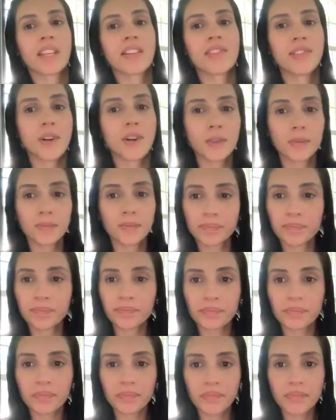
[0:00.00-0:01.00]
So,
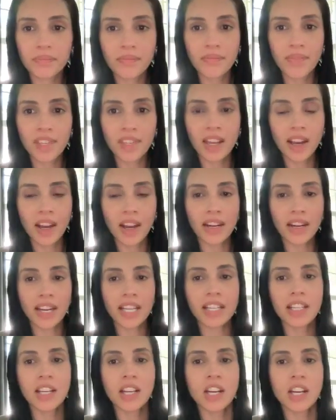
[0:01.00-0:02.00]
all
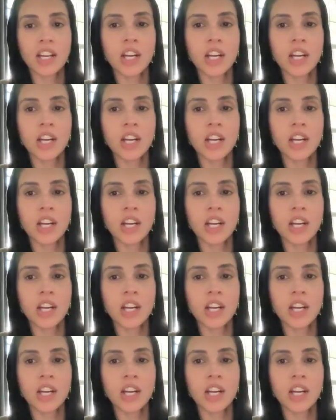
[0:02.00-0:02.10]
right.